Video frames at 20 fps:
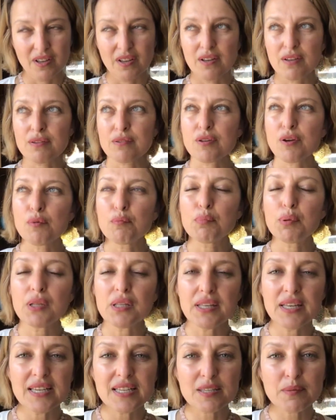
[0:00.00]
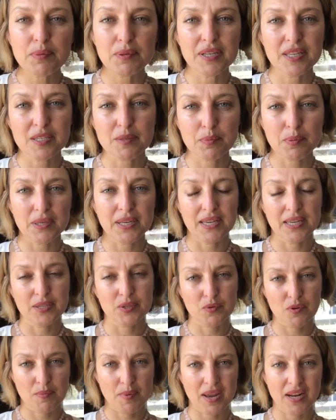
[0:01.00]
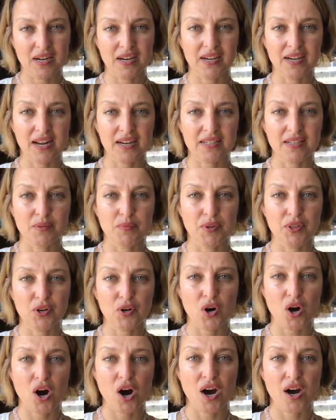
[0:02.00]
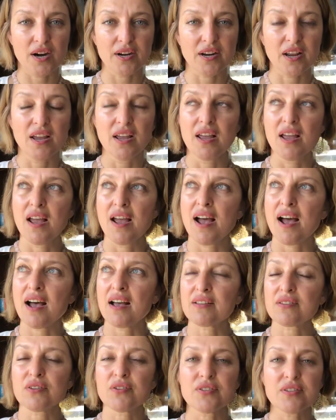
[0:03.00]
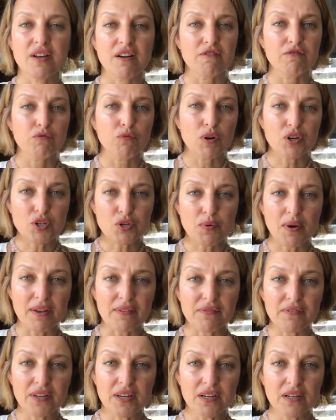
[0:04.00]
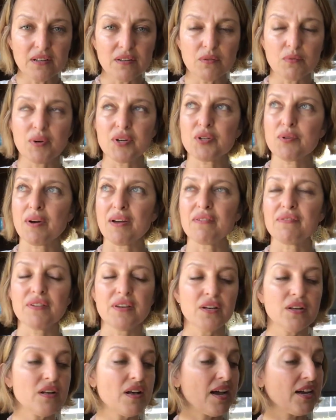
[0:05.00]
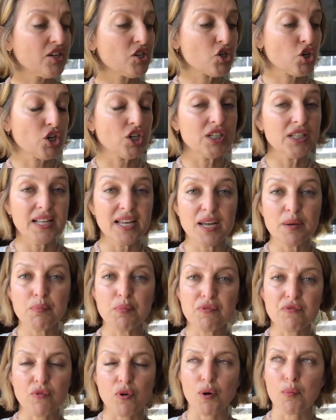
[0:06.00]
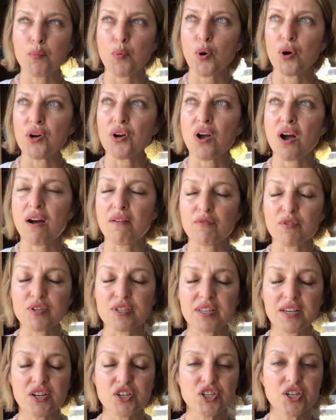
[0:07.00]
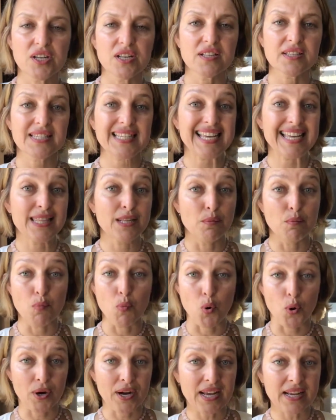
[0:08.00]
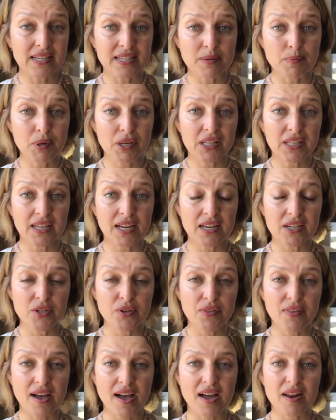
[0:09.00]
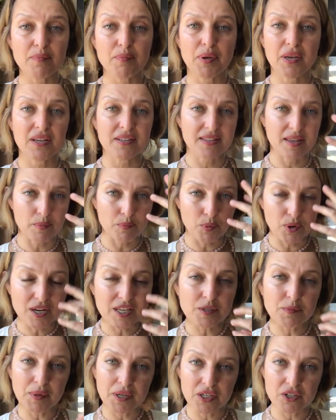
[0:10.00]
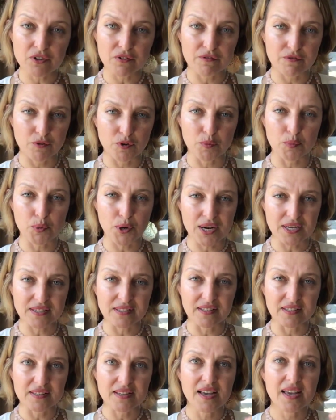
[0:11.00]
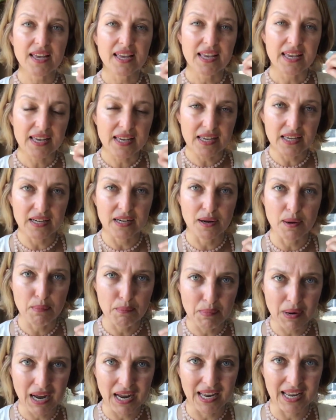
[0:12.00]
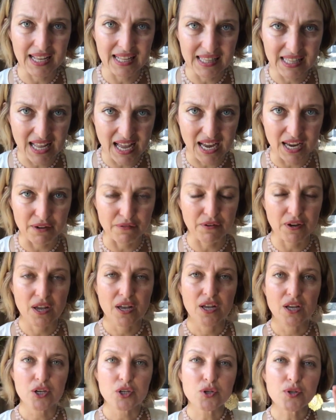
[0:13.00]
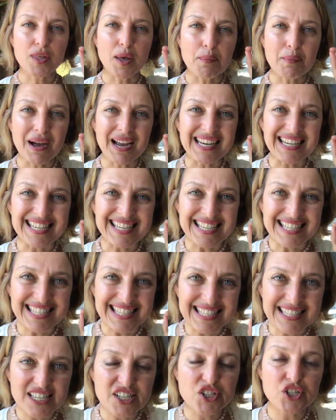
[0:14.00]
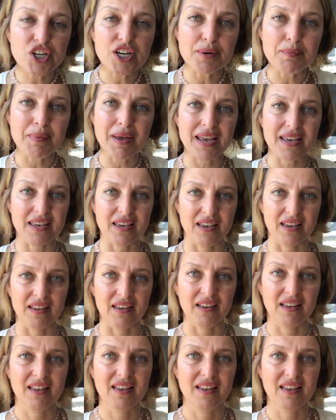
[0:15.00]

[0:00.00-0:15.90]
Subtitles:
So please, please, please remain connected with your heart. Ask yourself, what do I feel? What do I feel? I journal it before important conversations. In the morning, typically I do that because that brings me into full presence in my life so that my decision making